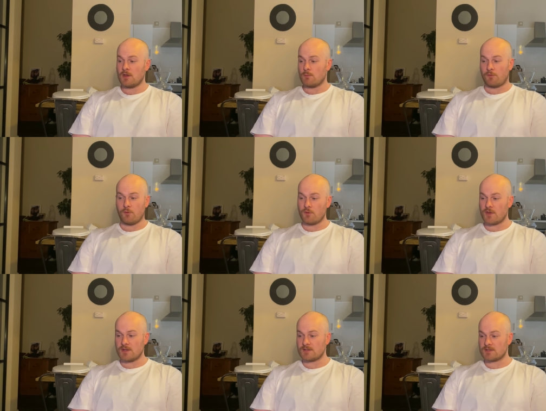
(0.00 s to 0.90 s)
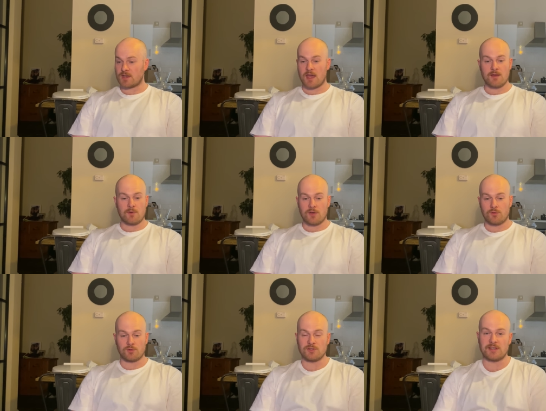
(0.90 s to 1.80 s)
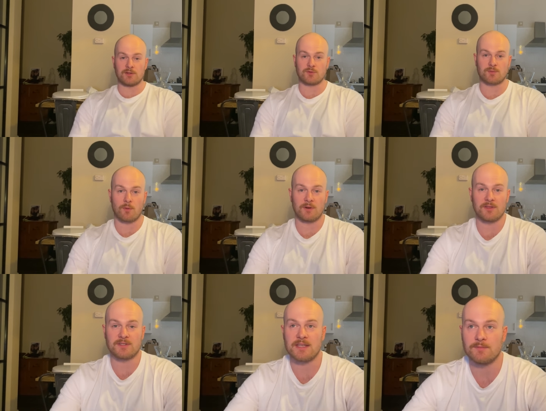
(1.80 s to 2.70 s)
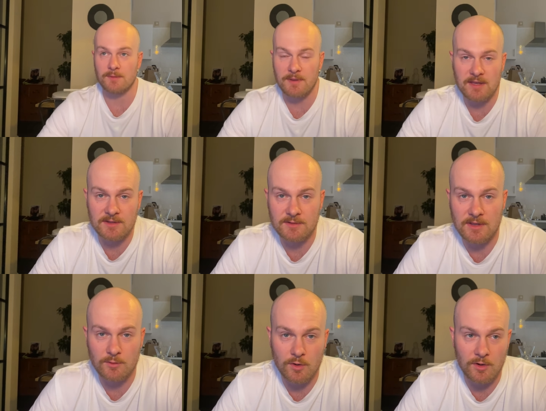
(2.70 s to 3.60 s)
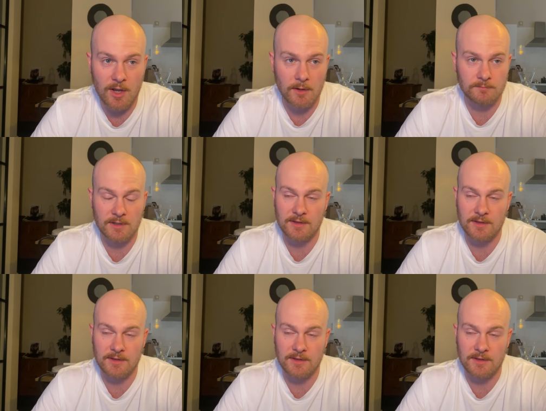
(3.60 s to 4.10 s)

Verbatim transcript: before this game, I thought New Zealand was probably the team to beat in the, in the World Cup.